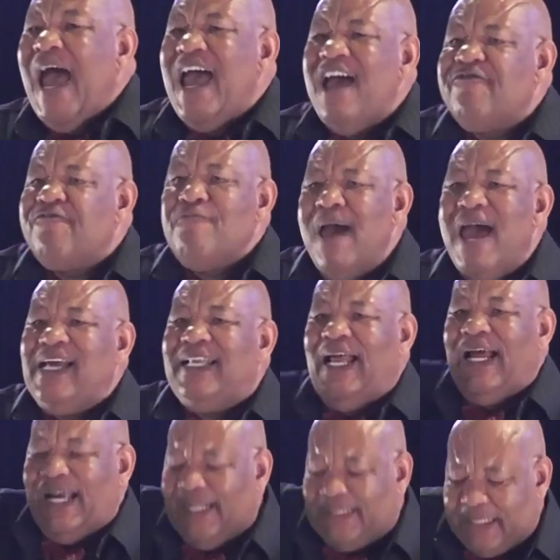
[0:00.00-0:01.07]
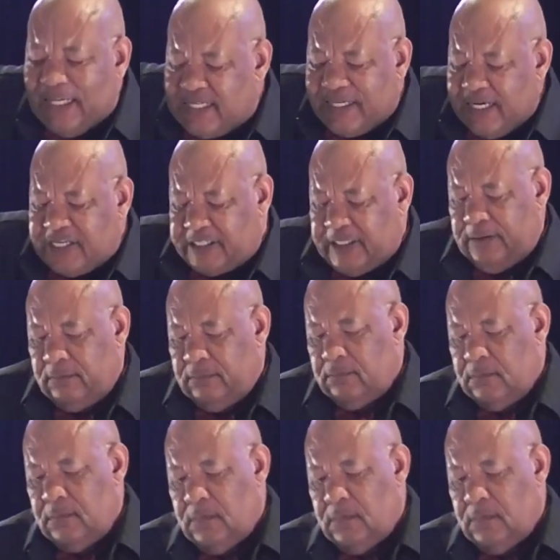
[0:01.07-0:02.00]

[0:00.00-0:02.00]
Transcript: have made a decision